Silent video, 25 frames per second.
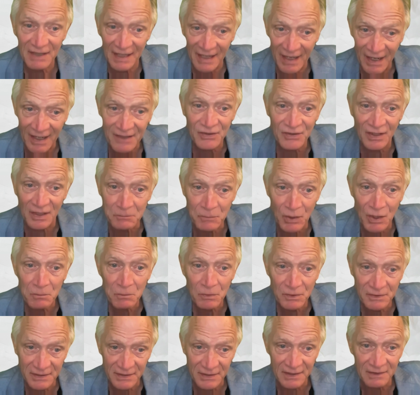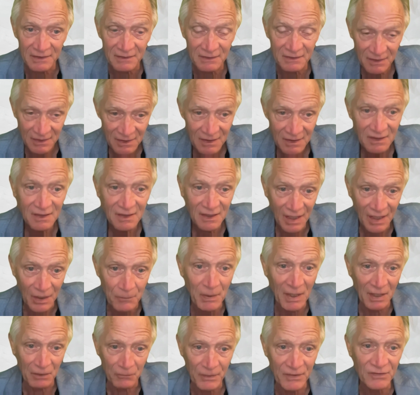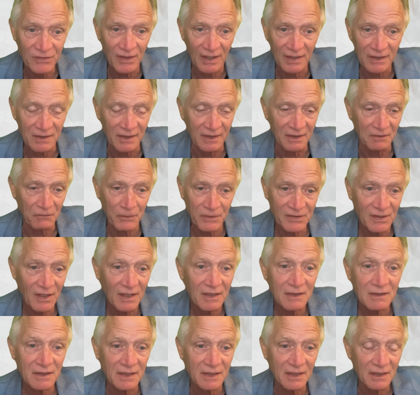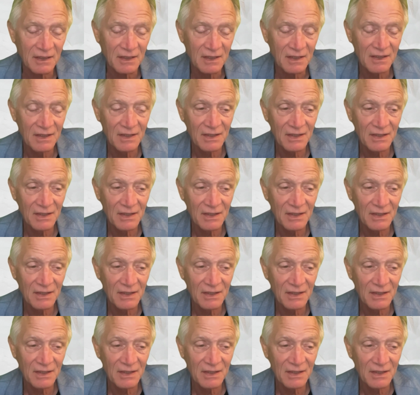ExxonMobil did about recycling. Recycling,